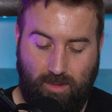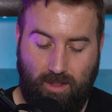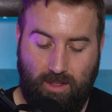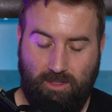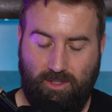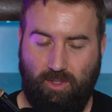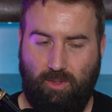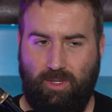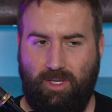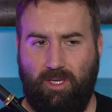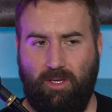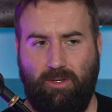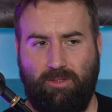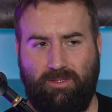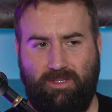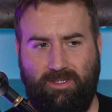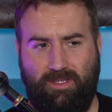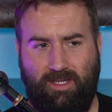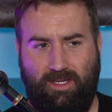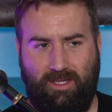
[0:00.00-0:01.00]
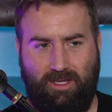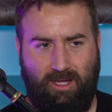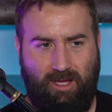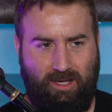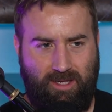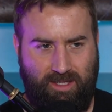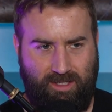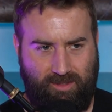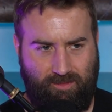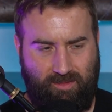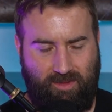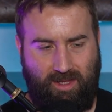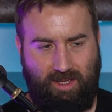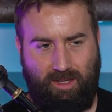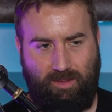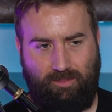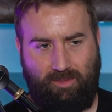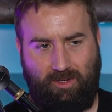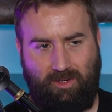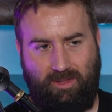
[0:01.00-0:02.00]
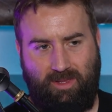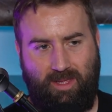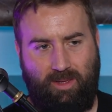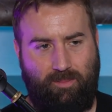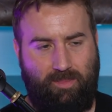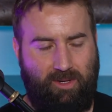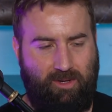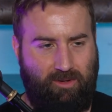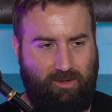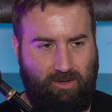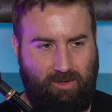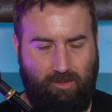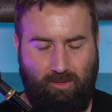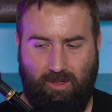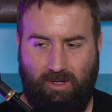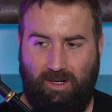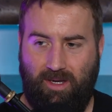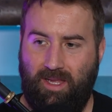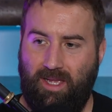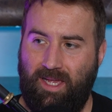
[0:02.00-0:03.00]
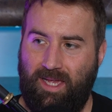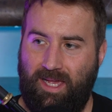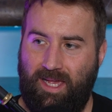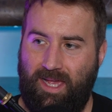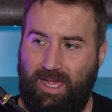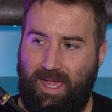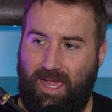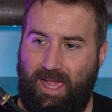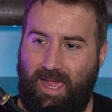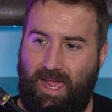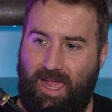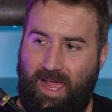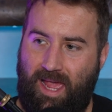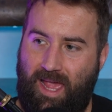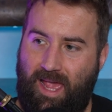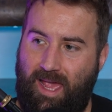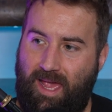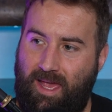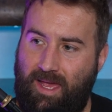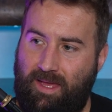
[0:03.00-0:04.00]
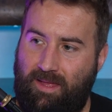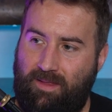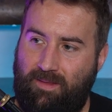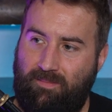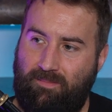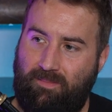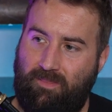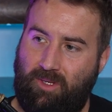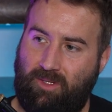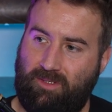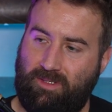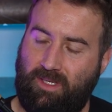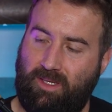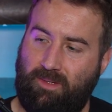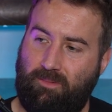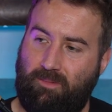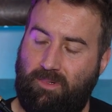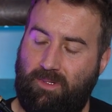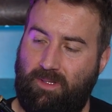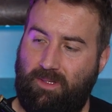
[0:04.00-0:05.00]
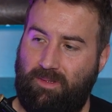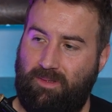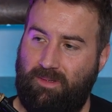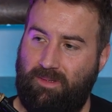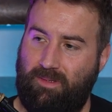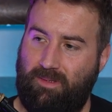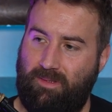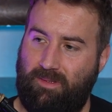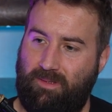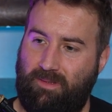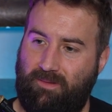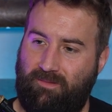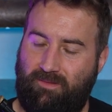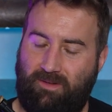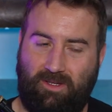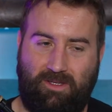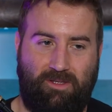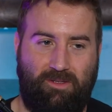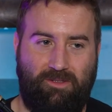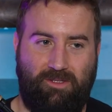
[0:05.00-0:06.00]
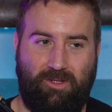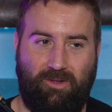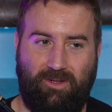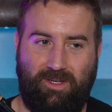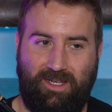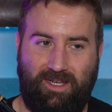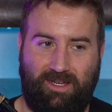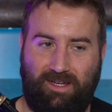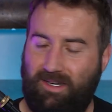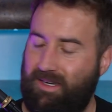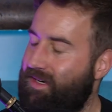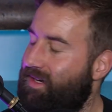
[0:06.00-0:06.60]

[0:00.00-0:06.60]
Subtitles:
So he goes to seek an audience with the emperor and the imperial court, and they're just like, the fuck you doing here?